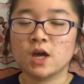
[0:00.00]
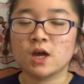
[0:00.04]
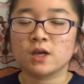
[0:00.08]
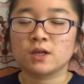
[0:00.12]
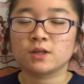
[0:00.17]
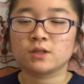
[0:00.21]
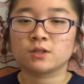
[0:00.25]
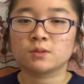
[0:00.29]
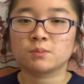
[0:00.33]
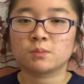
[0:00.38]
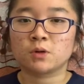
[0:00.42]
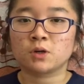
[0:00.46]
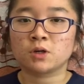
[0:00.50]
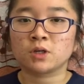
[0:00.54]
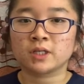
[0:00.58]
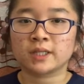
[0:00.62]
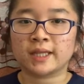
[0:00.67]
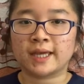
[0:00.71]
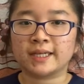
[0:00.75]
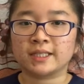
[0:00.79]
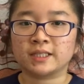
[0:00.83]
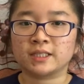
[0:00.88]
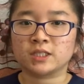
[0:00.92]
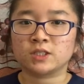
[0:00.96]
you're more
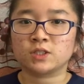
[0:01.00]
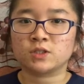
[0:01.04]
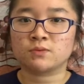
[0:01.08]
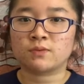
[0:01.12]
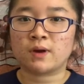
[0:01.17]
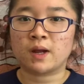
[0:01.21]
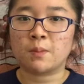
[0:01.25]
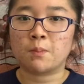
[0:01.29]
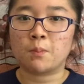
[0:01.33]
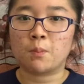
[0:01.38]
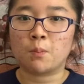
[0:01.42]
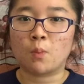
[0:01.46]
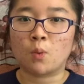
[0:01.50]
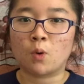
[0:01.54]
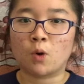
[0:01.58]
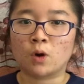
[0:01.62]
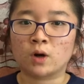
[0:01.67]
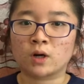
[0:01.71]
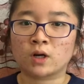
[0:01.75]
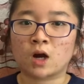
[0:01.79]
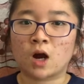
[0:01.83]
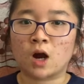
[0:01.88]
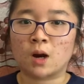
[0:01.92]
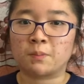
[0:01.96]
likely to write
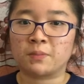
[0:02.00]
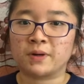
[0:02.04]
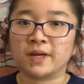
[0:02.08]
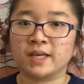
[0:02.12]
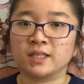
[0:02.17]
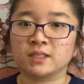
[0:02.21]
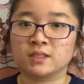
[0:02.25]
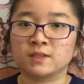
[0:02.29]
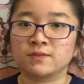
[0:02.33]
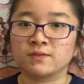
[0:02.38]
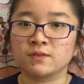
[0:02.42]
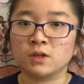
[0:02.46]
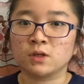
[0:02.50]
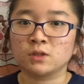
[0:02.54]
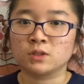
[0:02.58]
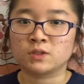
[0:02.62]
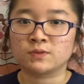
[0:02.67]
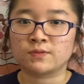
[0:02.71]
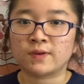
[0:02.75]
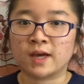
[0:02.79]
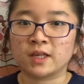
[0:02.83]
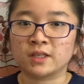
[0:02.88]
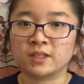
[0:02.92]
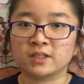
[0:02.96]
more comprehensive notes
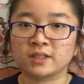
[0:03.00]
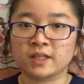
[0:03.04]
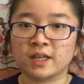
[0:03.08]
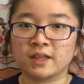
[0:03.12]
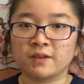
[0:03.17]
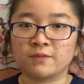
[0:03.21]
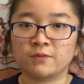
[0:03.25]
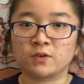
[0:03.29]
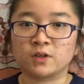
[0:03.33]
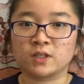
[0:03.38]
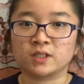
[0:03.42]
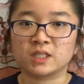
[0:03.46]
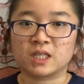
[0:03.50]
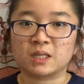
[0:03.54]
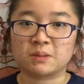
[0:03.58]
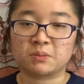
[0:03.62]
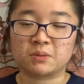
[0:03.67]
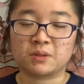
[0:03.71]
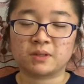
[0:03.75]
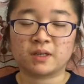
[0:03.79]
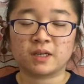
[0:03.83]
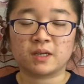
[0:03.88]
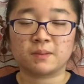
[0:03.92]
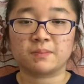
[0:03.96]
rather than, for
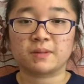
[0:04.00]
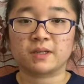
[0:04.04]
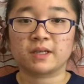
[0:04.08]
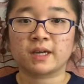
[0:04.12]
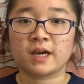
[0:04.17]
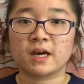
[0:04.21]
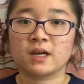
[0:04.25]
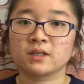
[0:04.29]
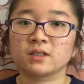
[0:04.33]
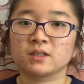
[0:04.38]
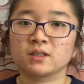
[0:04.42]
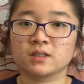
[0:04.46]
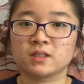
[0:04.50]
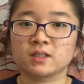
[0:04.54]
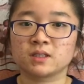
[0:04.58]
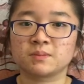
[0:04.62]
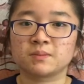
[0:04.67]
example, AP calculus,